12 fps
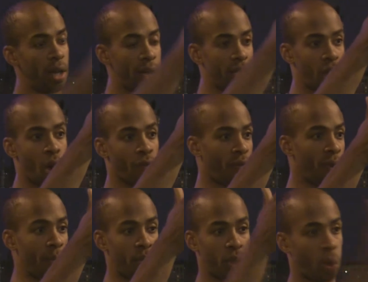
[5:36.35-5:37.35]
It's gone from
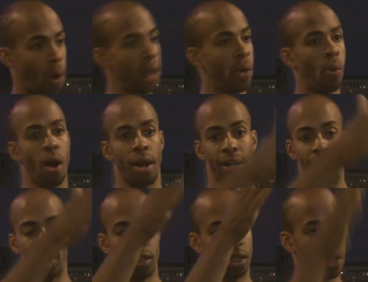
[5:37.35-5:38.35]
21
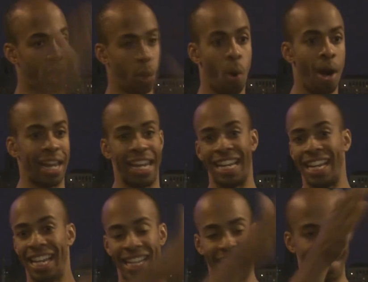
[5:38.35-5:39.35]
to 20
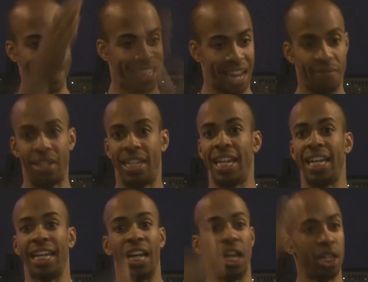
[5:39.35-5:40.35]
to
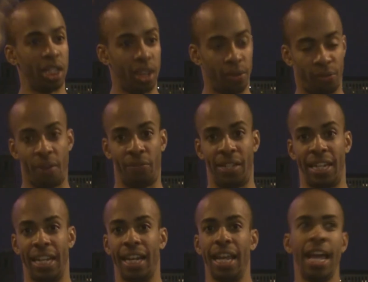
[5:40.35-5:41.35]
17 to
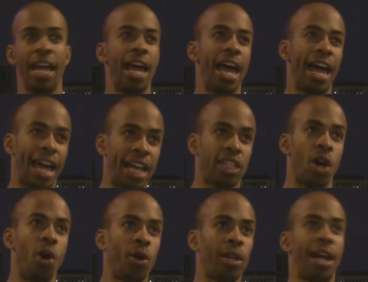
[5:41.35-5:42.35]
15. Against
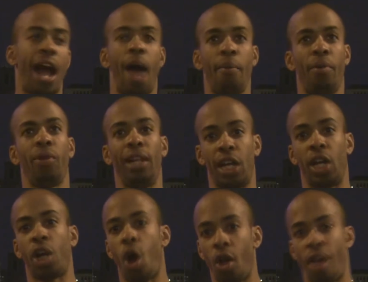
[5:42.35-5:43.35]
Oakland, I'm really going
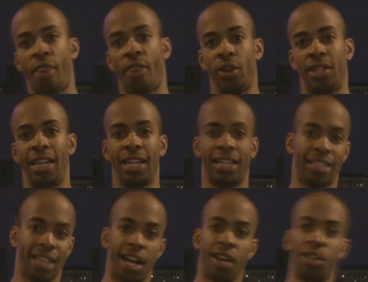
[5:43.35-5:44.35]
to call that 13 because
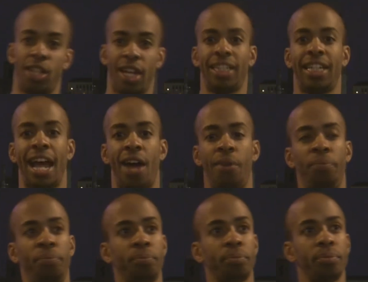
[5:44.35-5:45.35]
that other touchdown
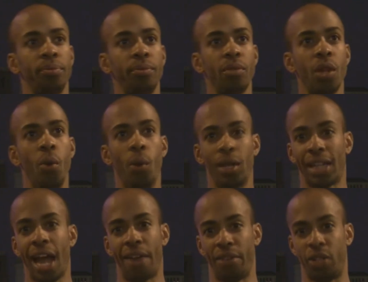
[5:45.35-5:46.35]
was
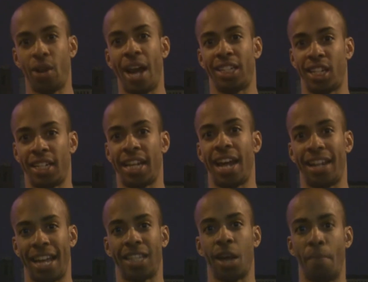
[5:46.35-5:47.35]
kind of a trash touchdown
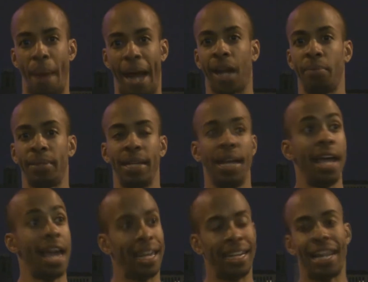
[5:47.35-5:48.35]
against our backups.
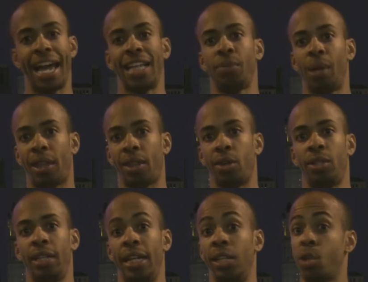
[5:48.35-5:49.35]
And then last week,
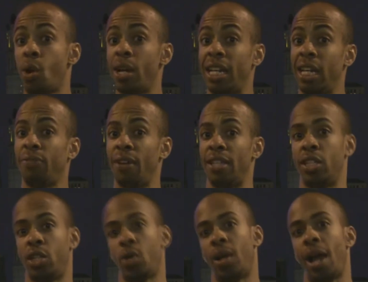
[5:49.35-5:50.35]
13. So our defense is
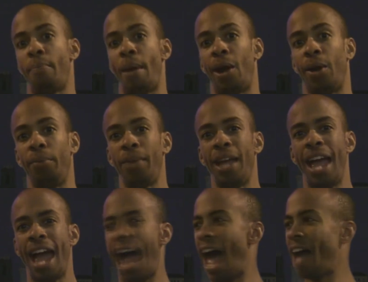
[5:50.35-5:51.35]
doing a lot better.
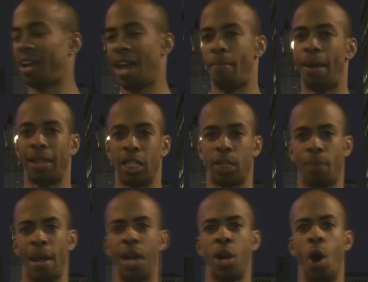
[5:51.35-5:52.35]
I don't care about the
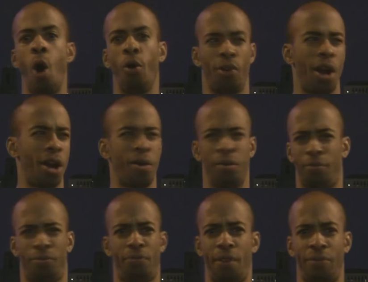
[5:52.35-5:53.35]
spread and the over under
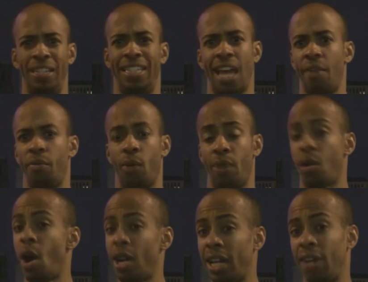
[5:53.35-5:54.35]
57 or whatever.
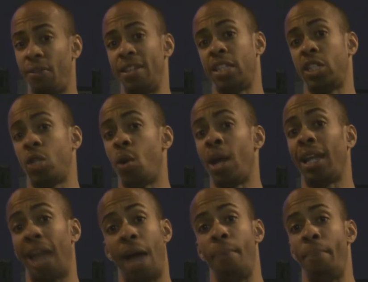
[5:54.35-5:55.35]
Our defense is doing a
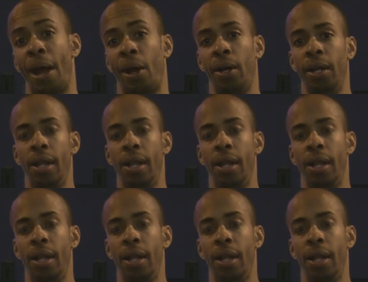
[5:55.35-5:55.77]
lot better.